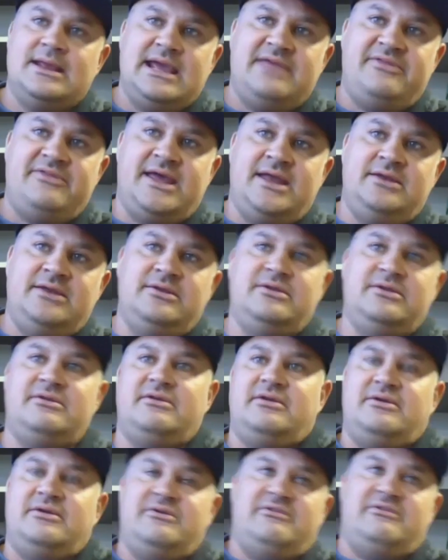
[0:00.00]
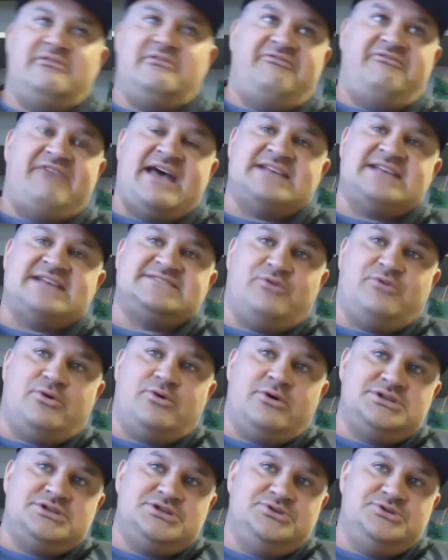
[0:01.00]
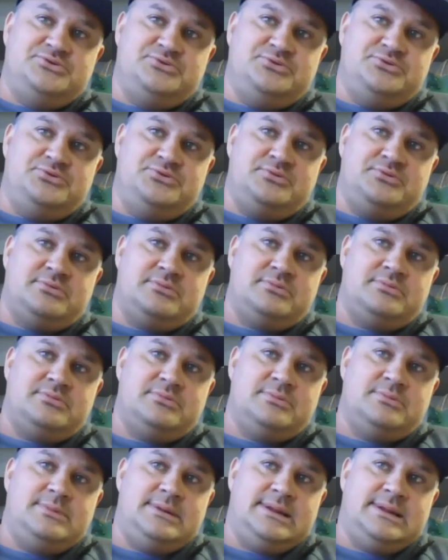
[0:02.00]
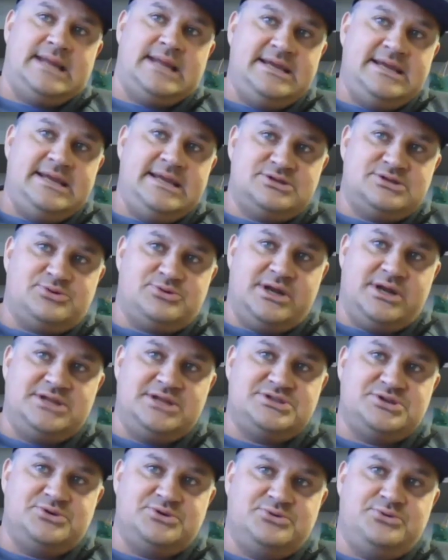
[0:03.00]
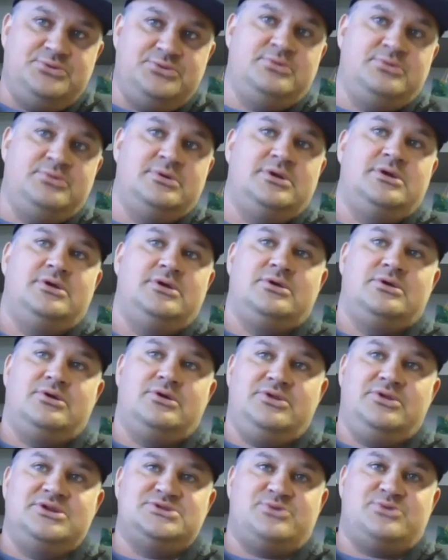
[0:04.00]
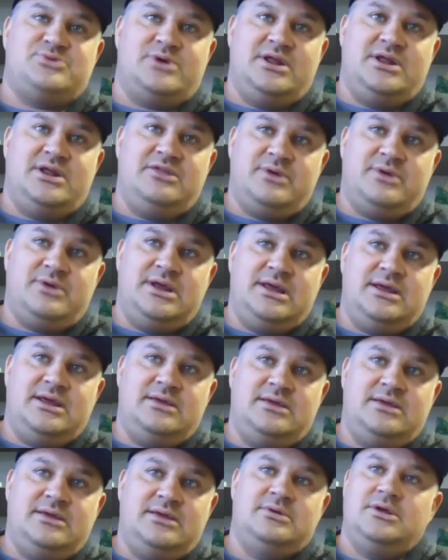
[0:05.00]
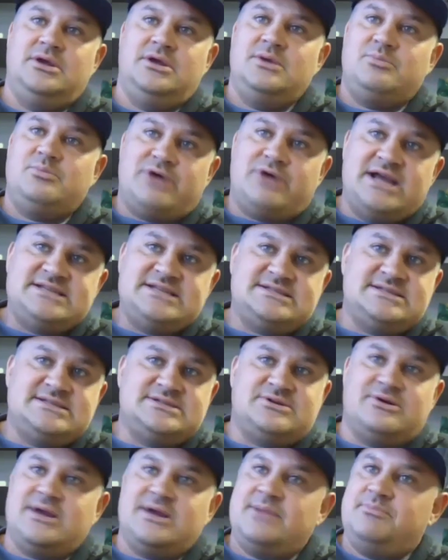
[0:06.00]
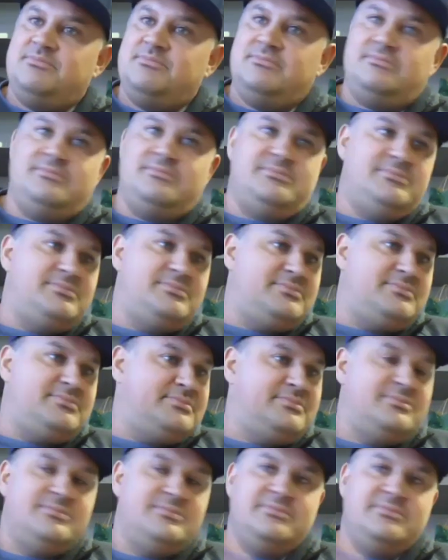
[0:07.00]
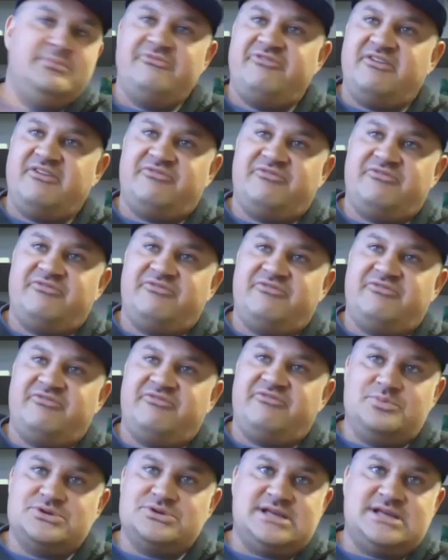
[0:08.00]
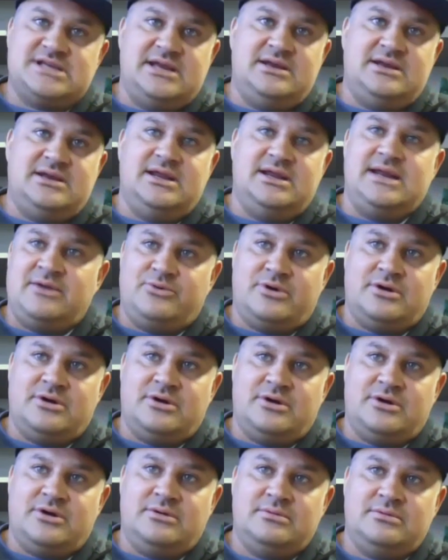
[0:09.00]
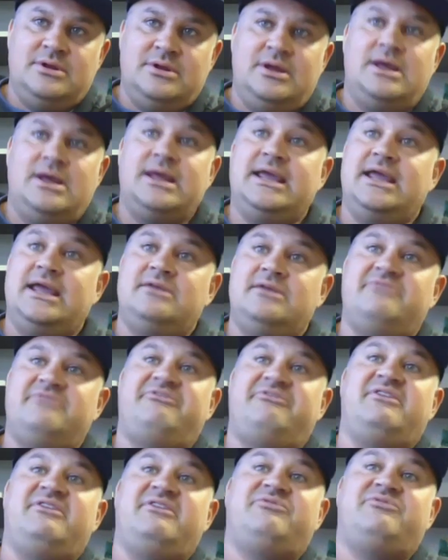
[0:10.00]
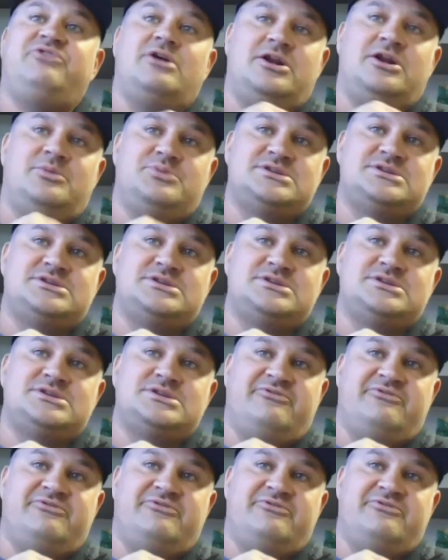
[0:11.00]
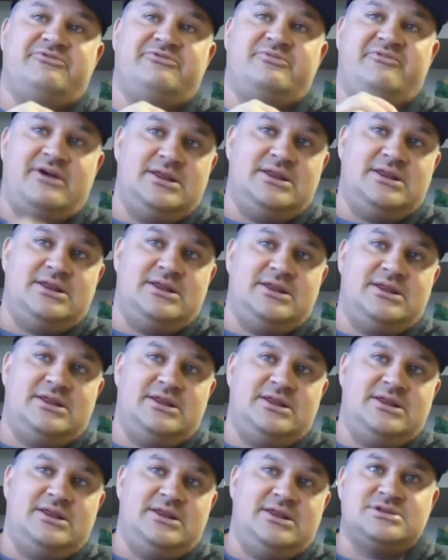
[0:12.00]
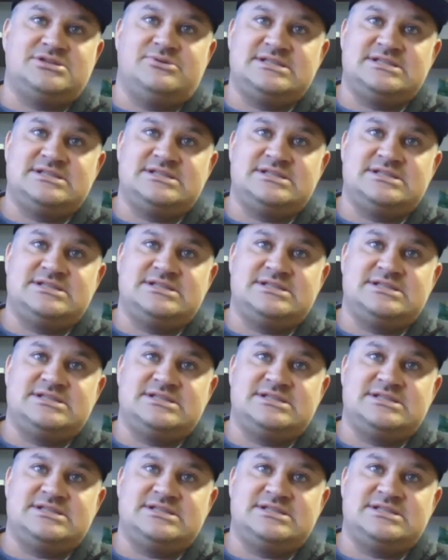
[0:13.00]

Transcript: And then fast forward to late 22, early 23, prices are up 50, 100% in outdoor. Again, 50 or 100% from a very low number.